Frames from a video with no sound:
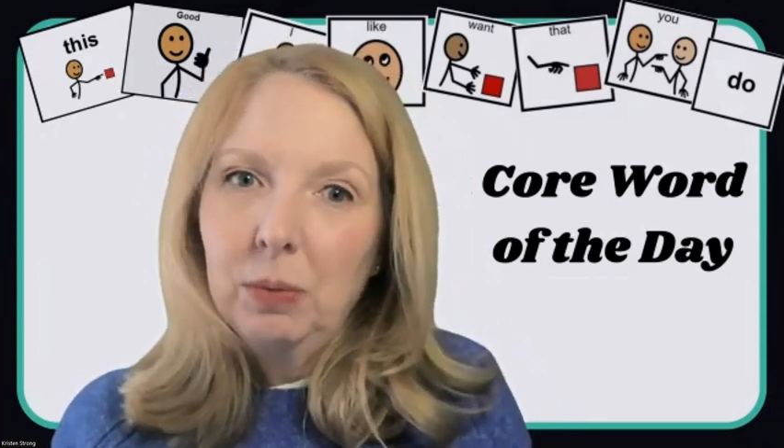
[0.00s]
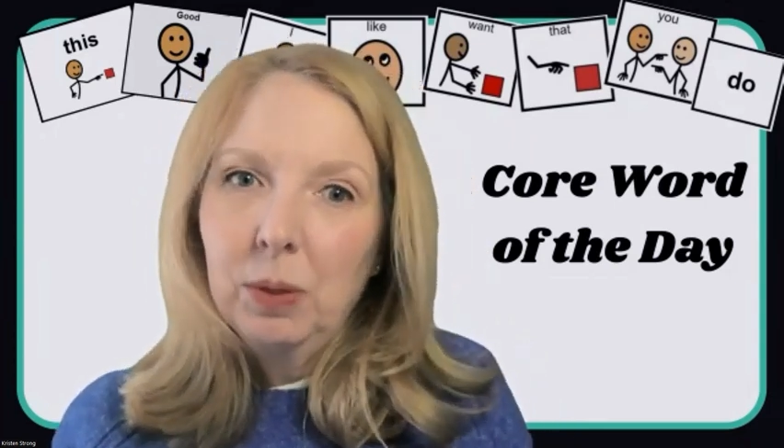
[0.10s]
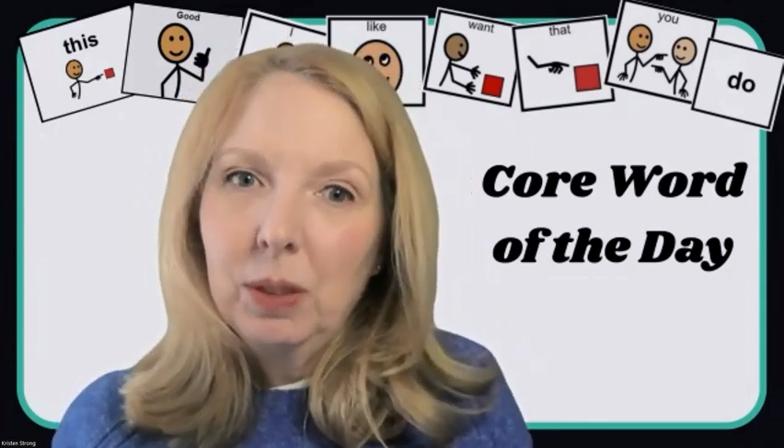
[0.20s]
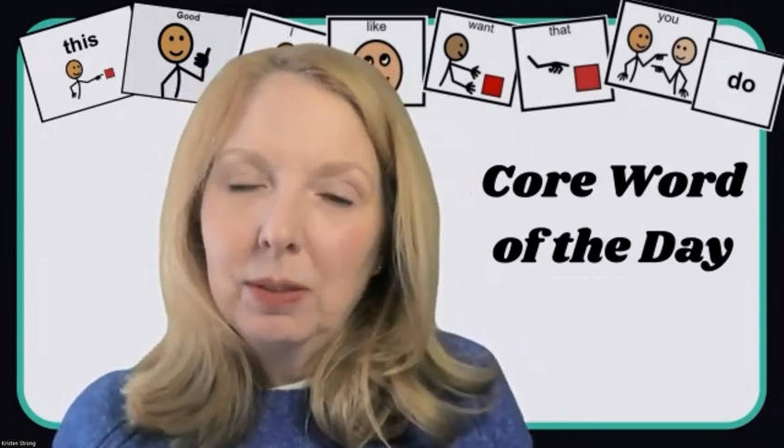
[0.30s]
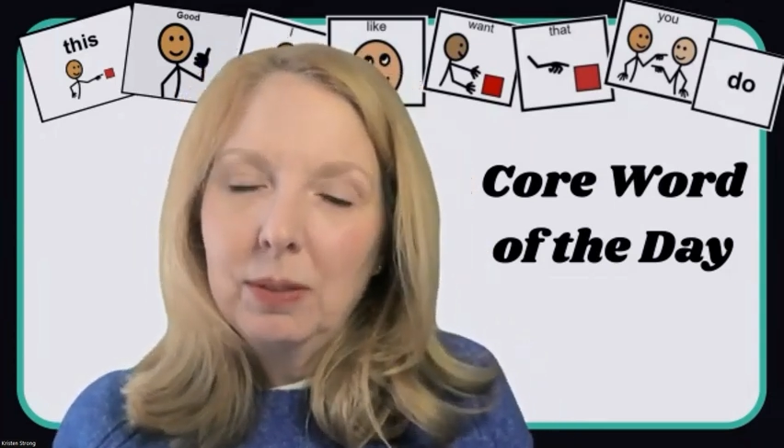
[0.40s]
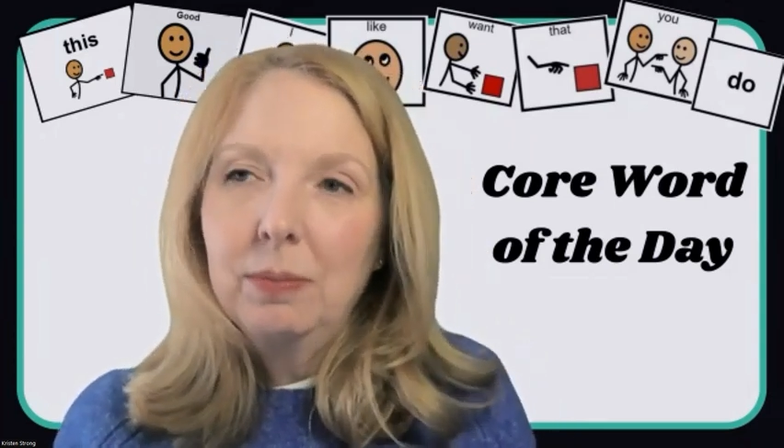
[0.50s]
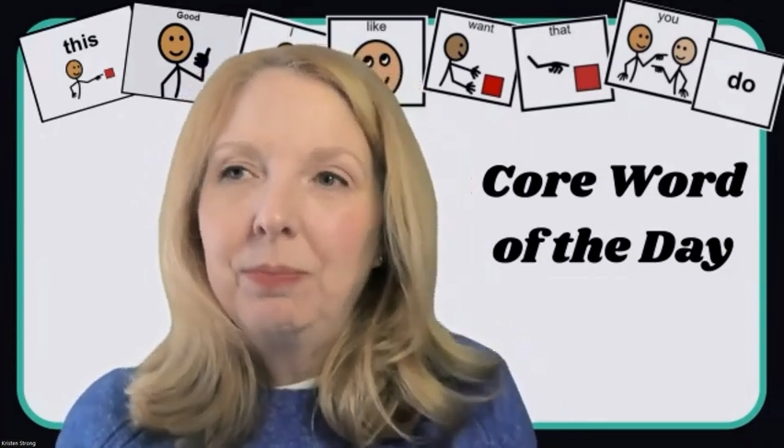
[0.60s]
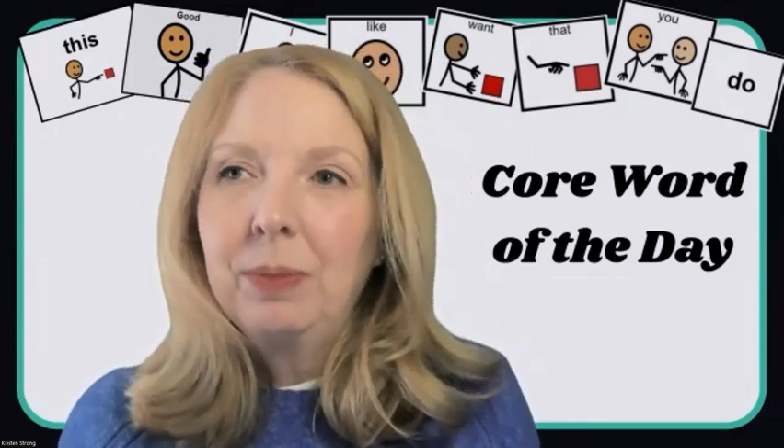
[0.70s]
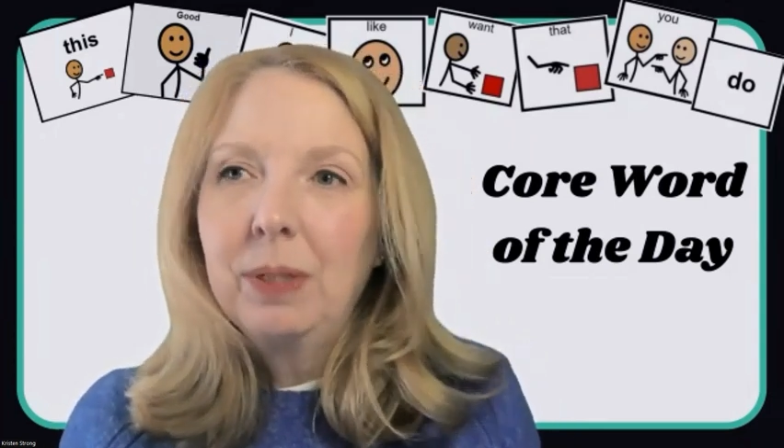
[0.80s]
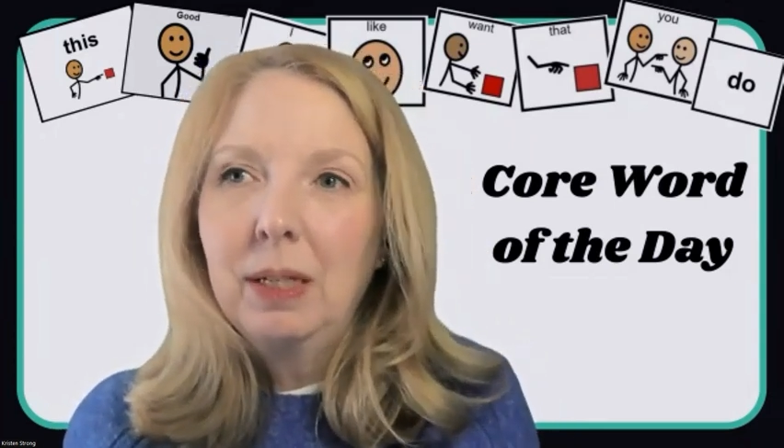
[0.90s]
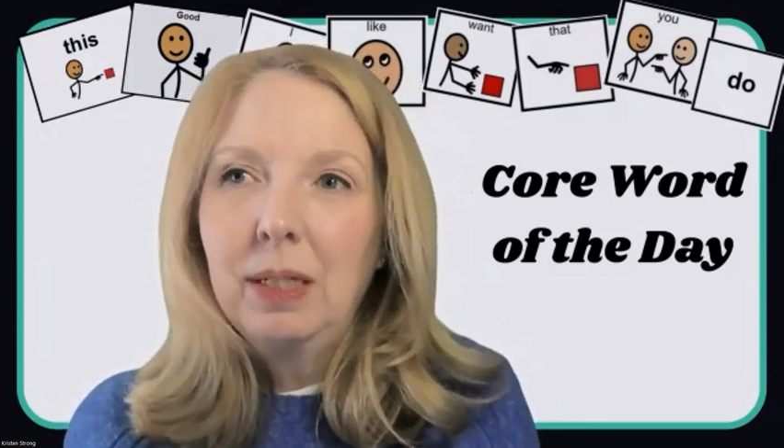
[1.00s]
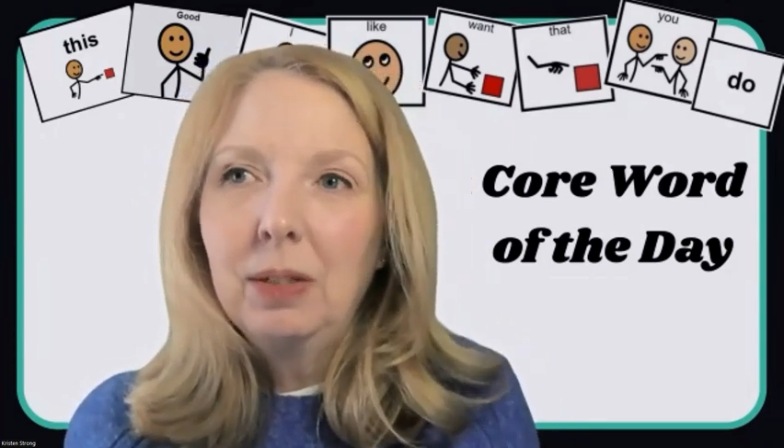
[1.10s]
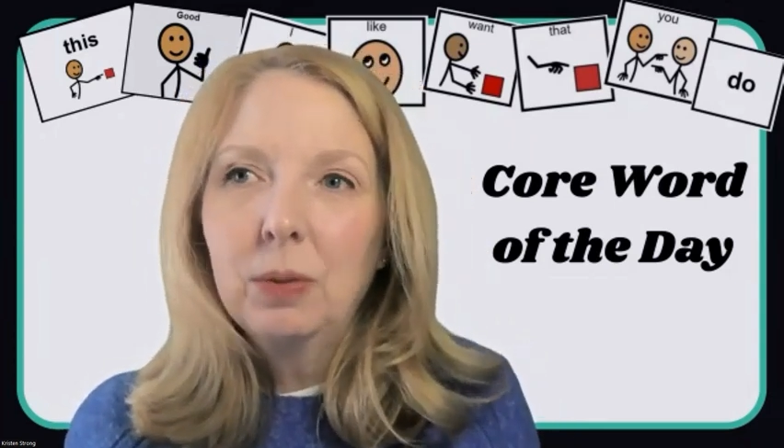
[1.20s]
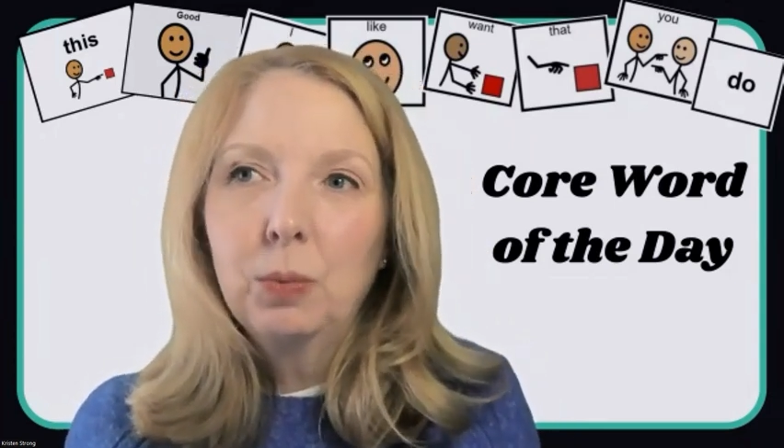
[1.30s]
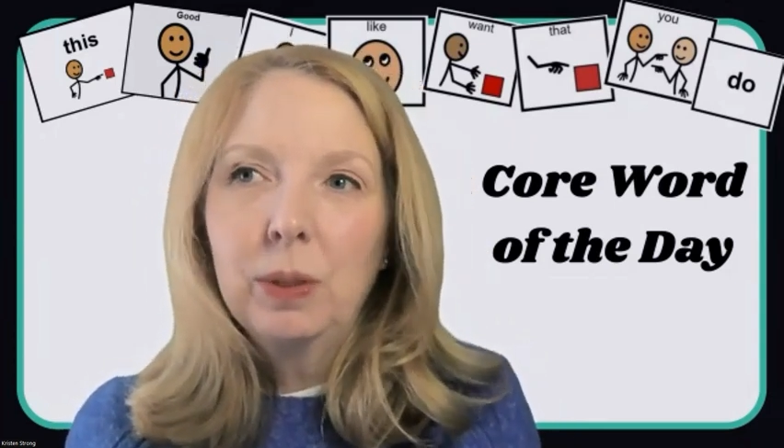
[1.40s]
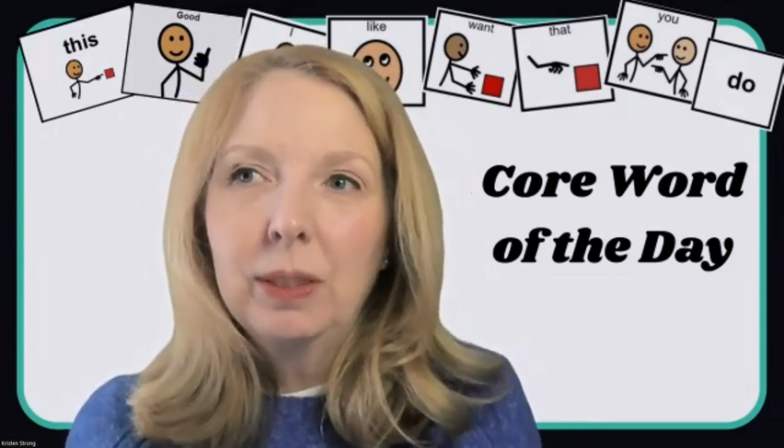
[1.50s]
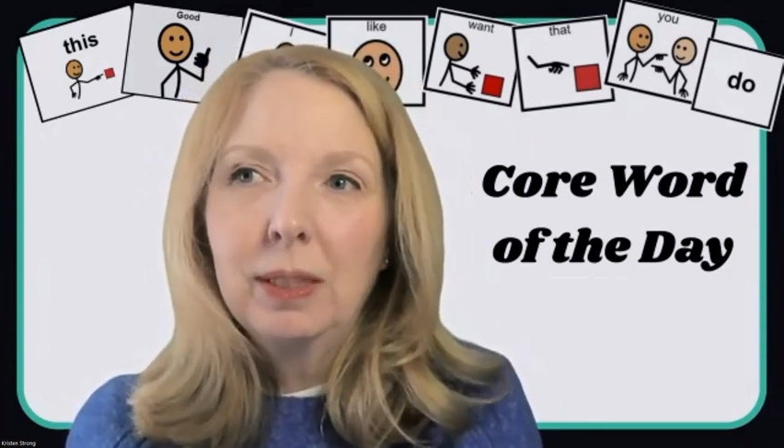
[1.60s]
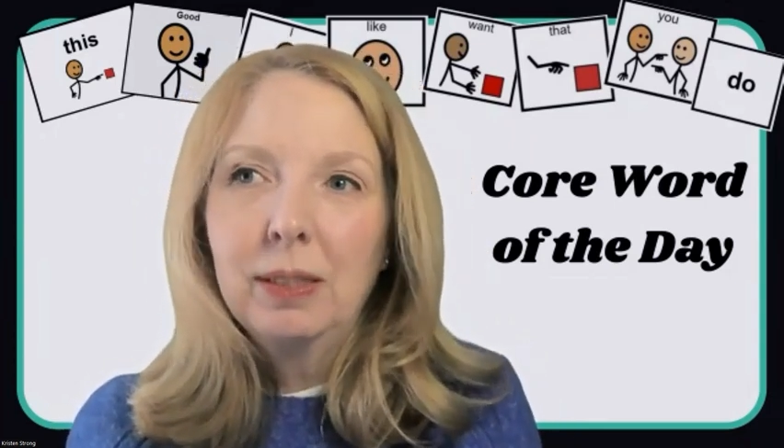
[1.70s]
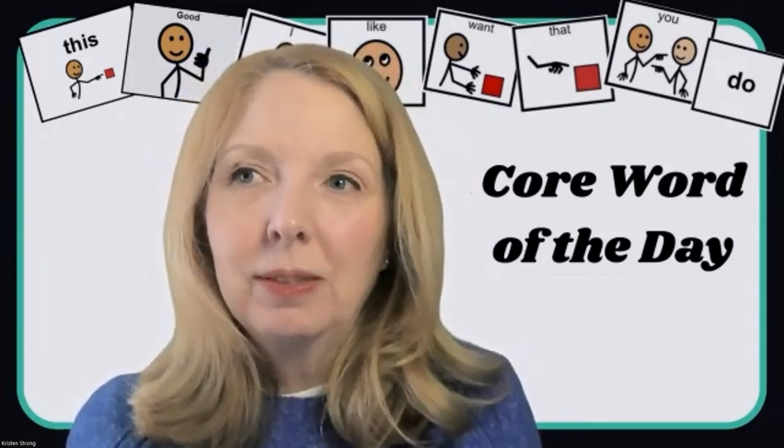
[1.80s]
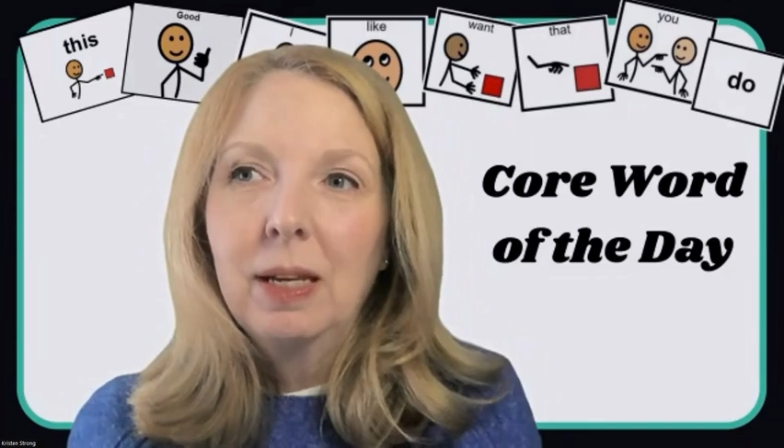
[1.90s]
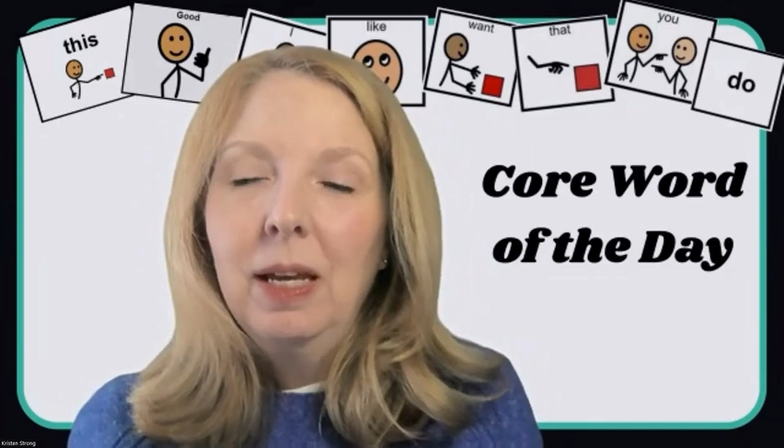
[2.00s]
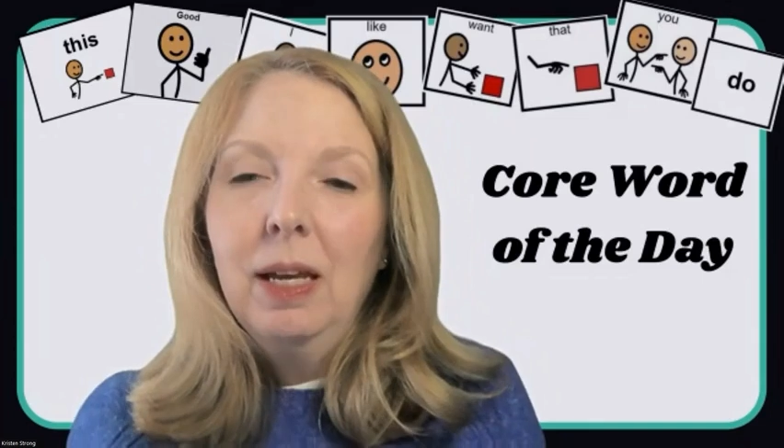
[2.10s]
the words. And here's what it is.